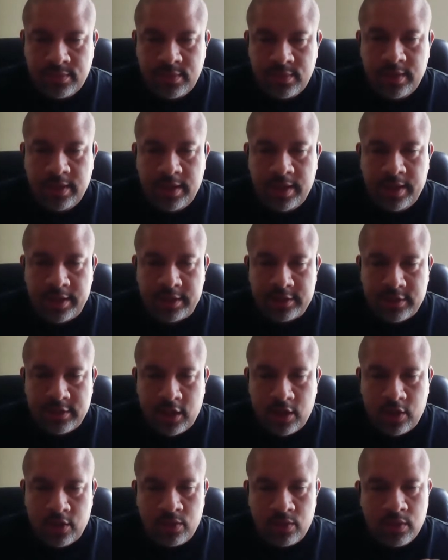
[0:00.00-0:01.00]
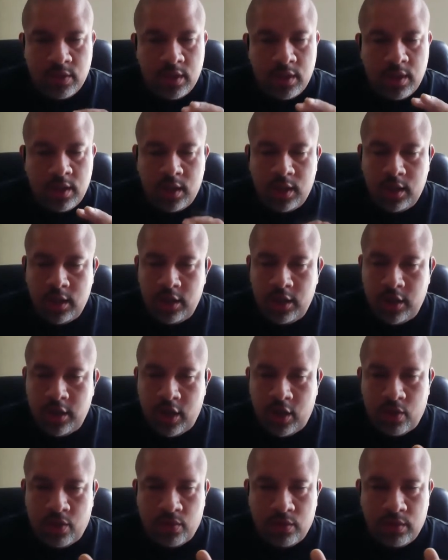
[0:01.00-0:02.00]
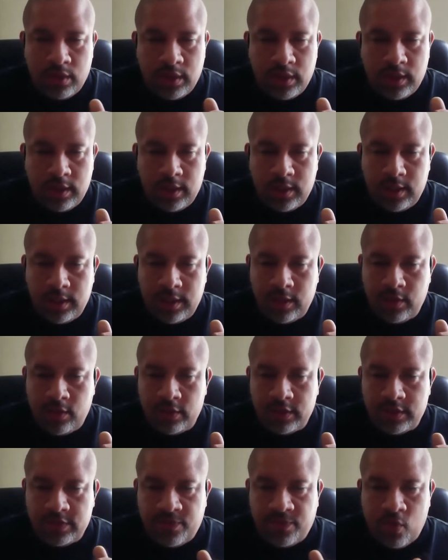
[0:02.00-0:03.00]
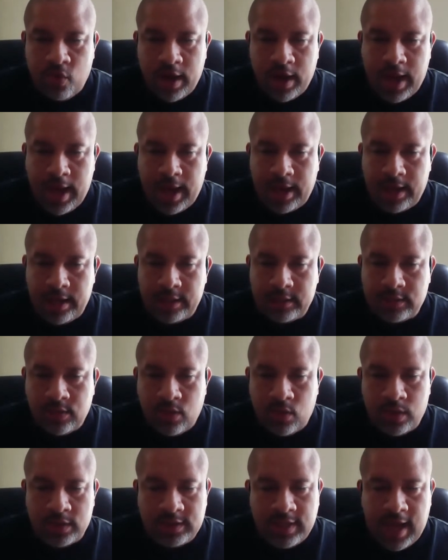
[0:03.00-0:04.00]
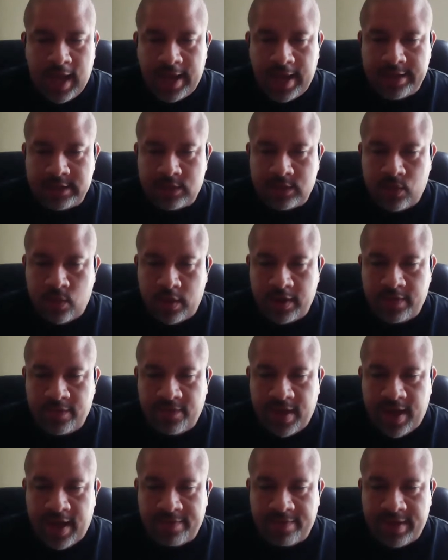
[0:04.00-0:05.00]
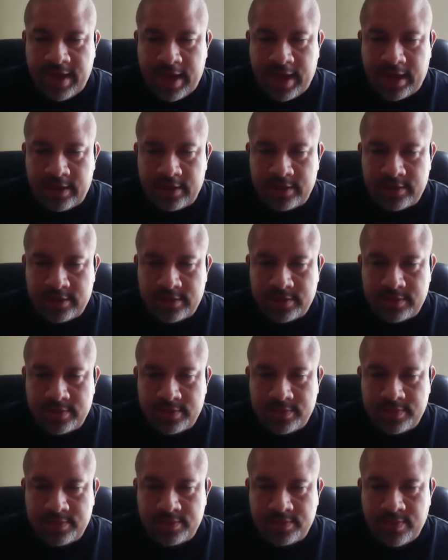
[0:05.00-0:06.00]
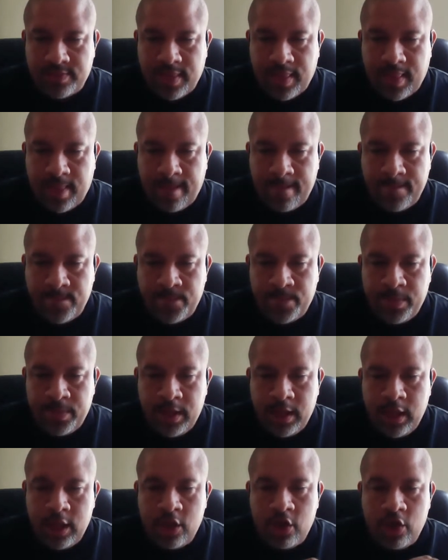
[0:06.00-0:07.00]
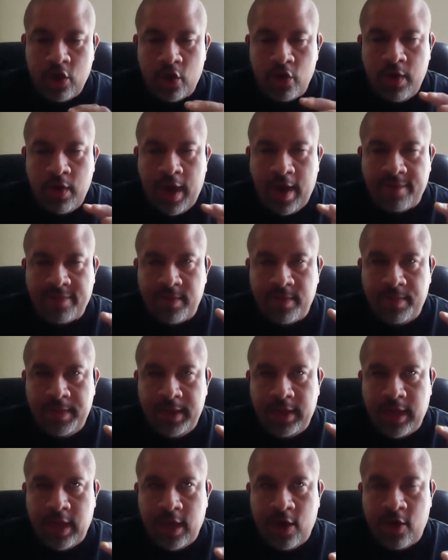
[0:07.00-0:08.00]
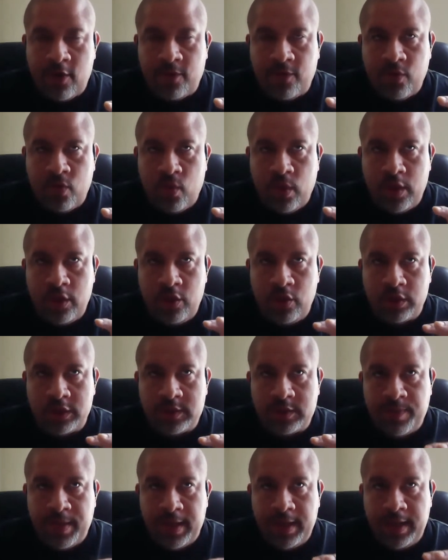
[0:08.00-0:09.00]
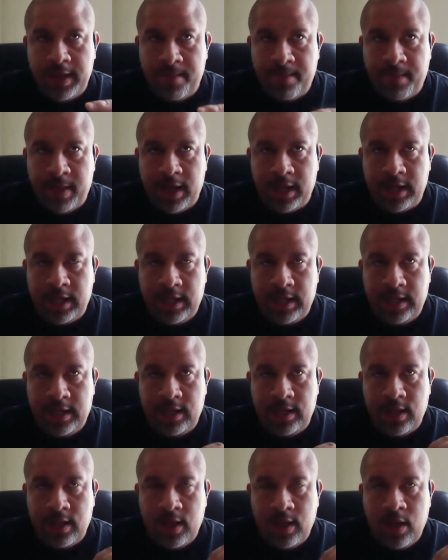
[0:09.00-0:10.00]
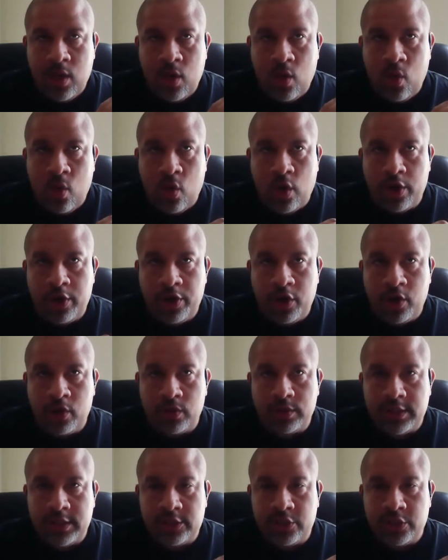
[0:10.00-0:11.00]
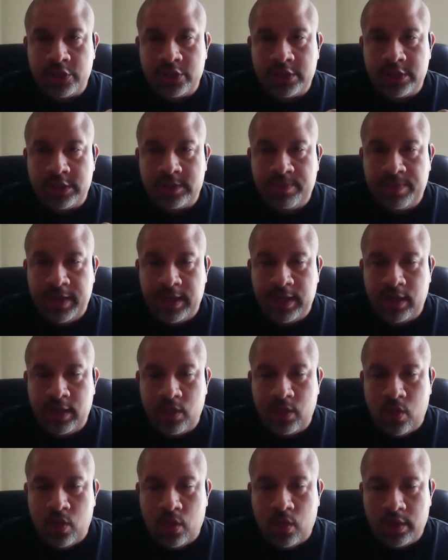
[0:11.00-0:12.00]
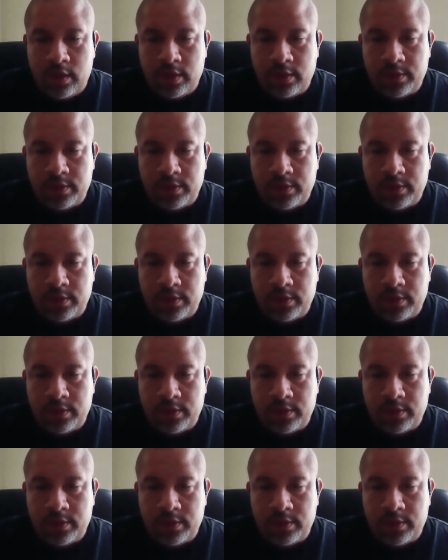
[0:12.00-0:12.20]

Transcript: Yeah, so little as $4 or as high as $25. You have to be careful when you're spending money on notes that you're just bidding on,